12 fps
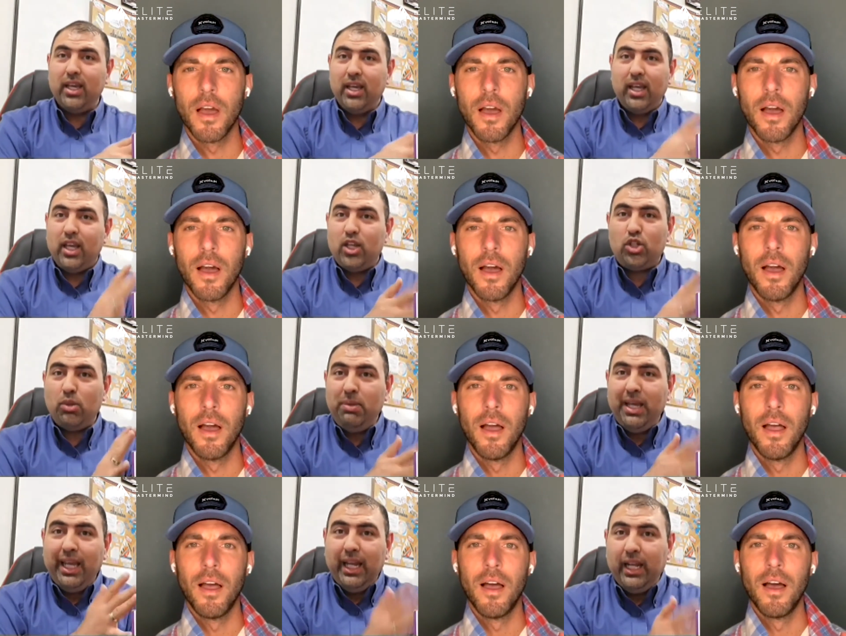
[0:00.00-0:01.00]
Speaker 1: it should be
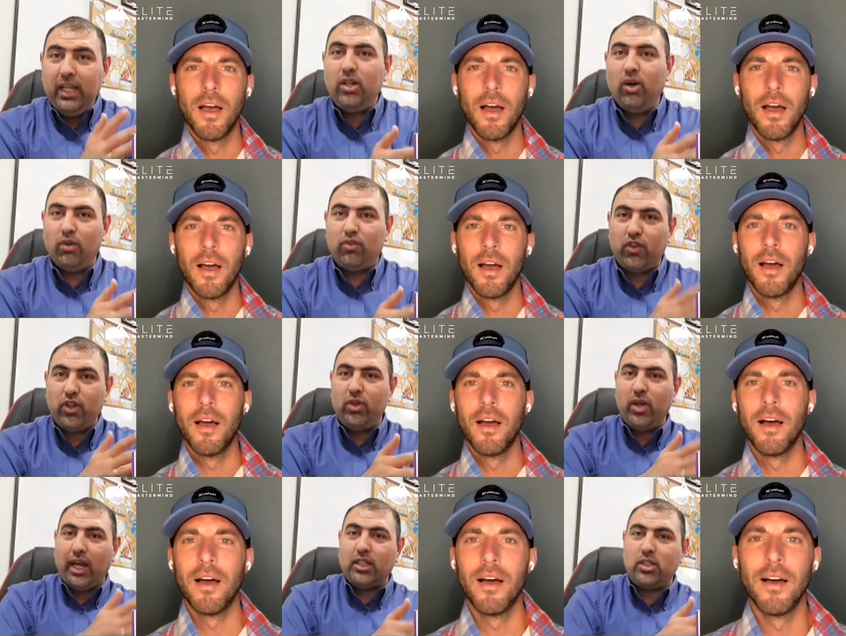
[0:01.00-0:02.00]
illegal for you
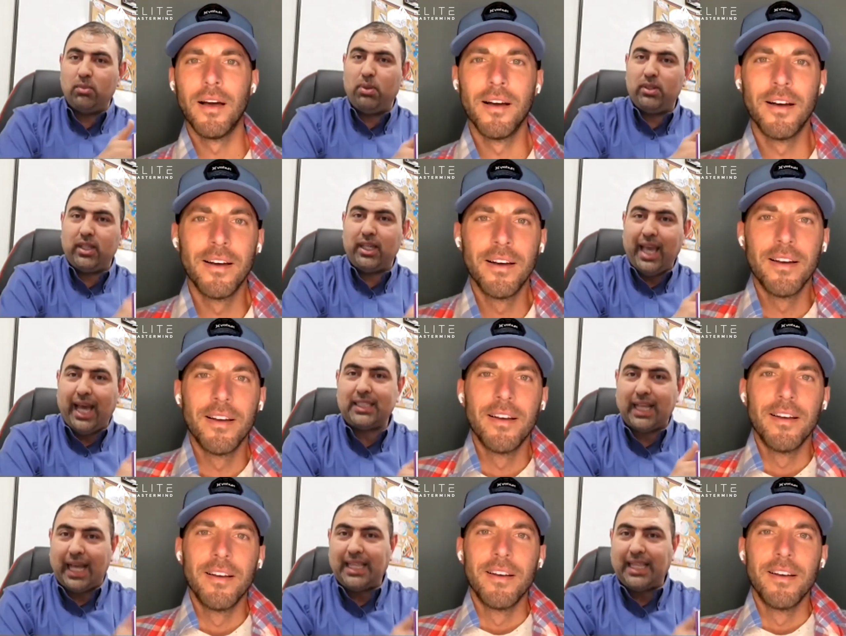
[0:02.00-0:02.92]
guys to put the gas at